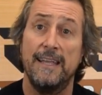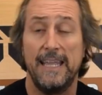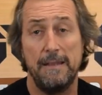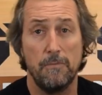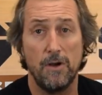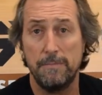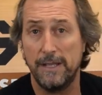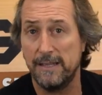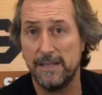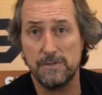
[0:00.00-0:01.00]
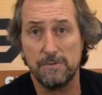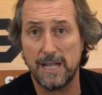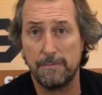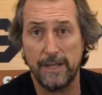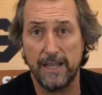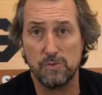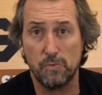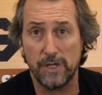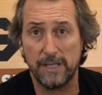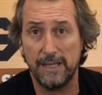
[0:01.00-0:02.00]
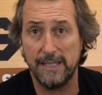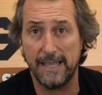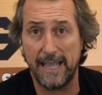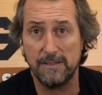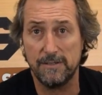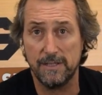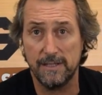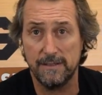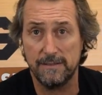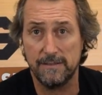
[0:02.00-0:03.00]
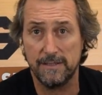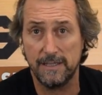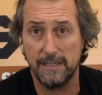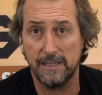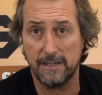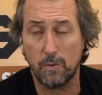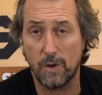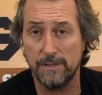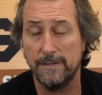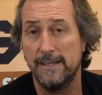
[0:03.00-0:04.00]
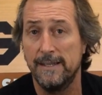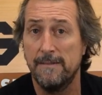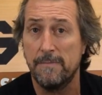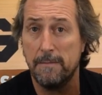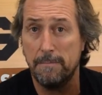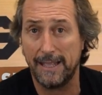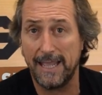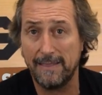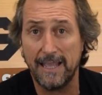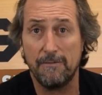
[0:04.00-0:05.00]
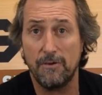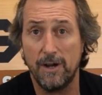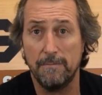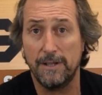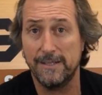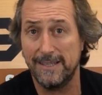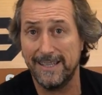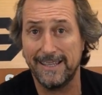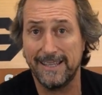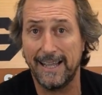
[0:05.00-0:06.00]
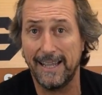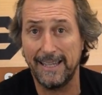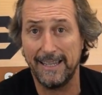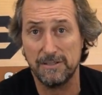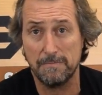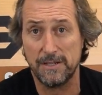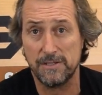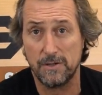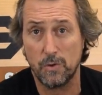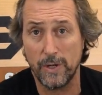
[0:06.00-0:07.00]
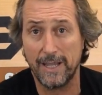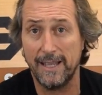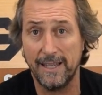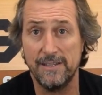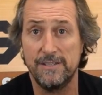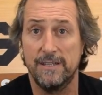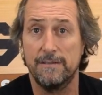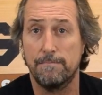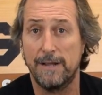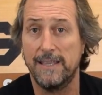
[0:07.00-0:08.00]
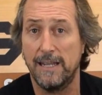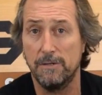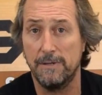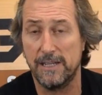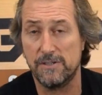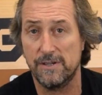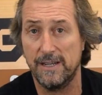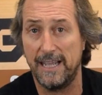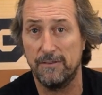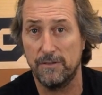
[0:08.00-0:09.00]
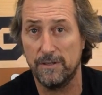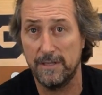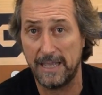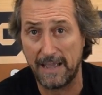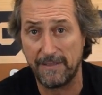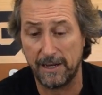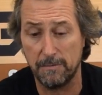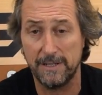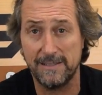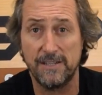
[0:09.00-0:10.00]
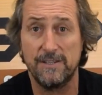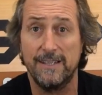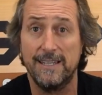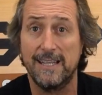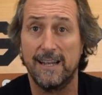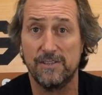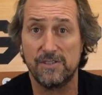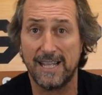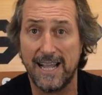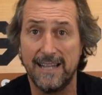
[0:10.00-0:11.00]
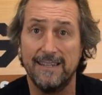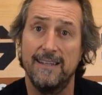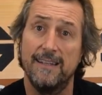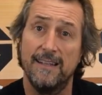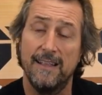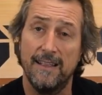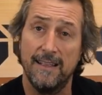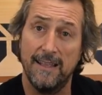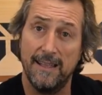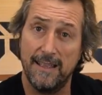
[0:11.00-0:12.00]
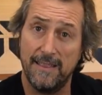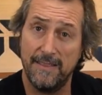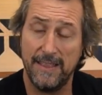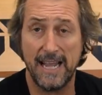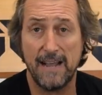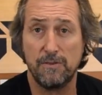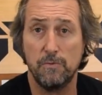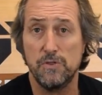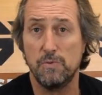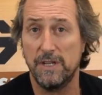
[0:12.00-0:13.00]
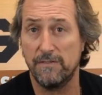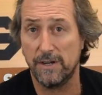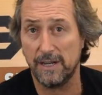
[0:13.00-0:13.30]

It might be an additional couple of hours work that you need to add to the quote, but get that right, because at the end of the day, it's much quicker and easier to pay that little bit extra and have that little bit of attention to detail at the start than afterwards when you've got a